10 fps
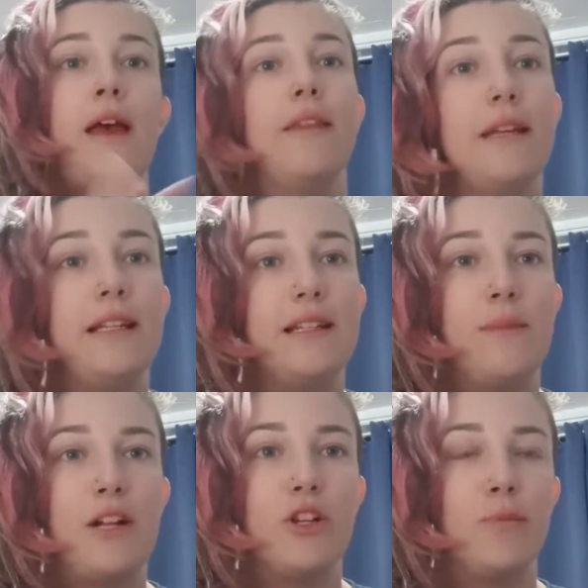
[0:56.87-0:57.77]
They need to
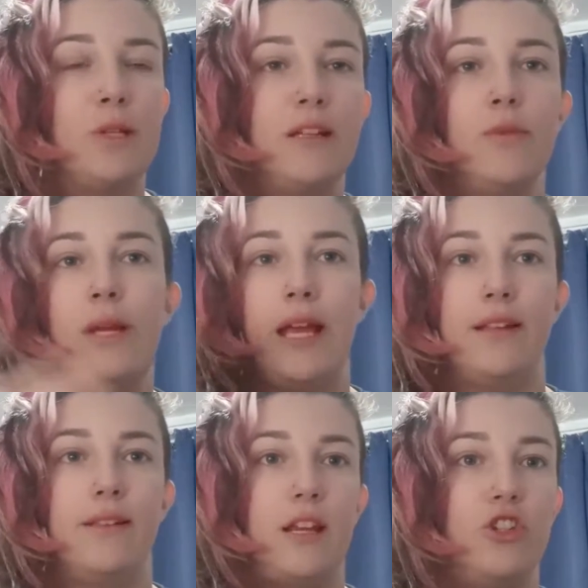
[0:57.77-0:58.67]
match up together. We
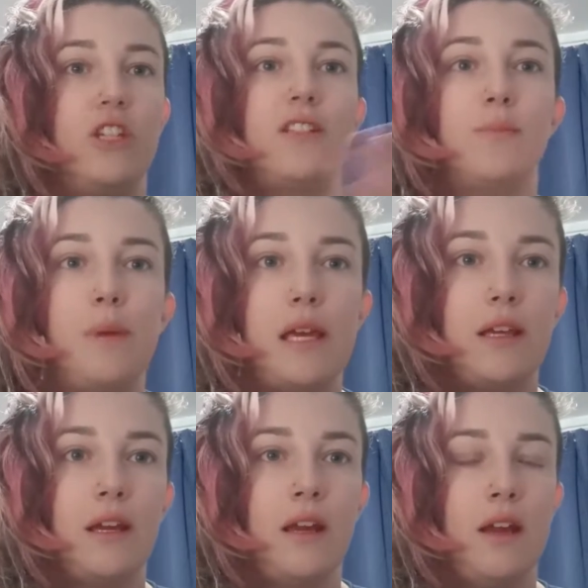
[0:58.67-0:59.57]
can't say she
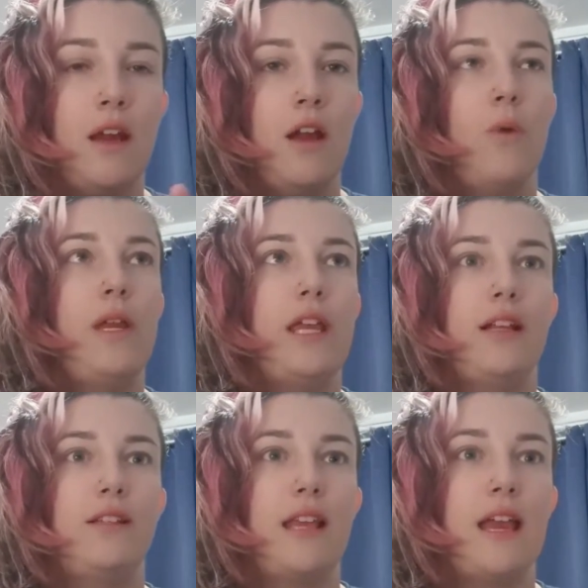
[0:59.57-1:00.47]
speak. We
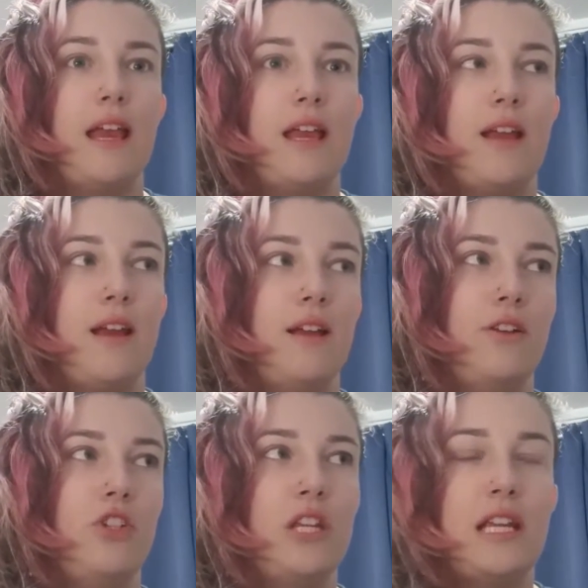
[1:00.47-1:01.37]
can't say
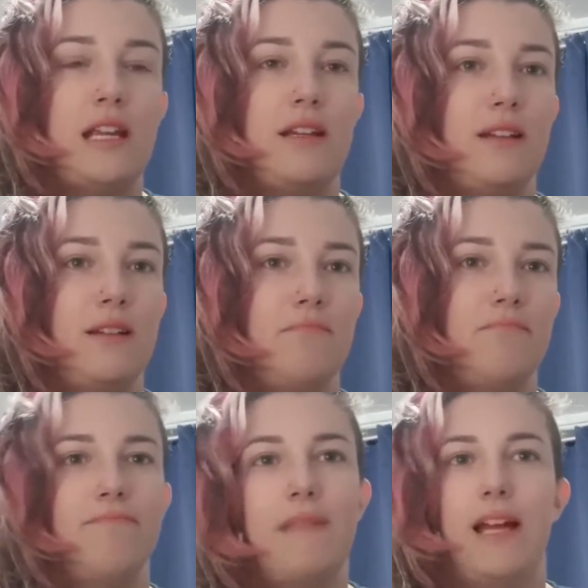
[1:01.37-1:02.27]
she,
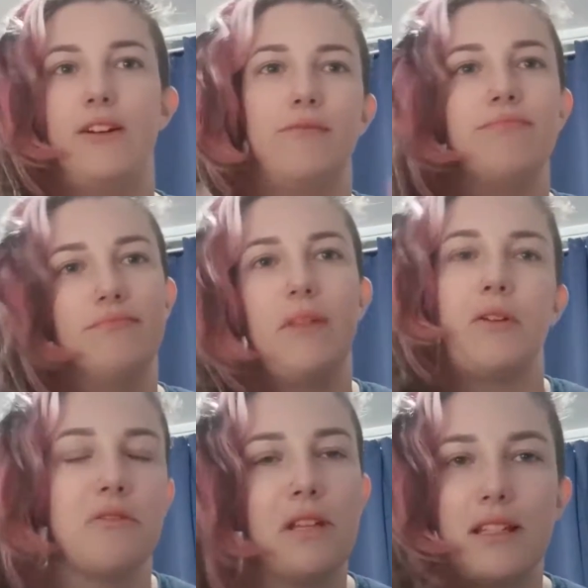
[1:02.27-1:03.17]
I don't know,
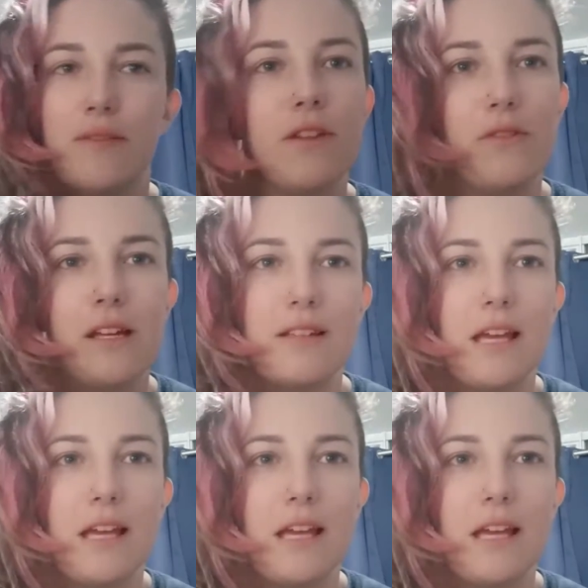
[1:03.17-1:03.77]
there's lots of other things that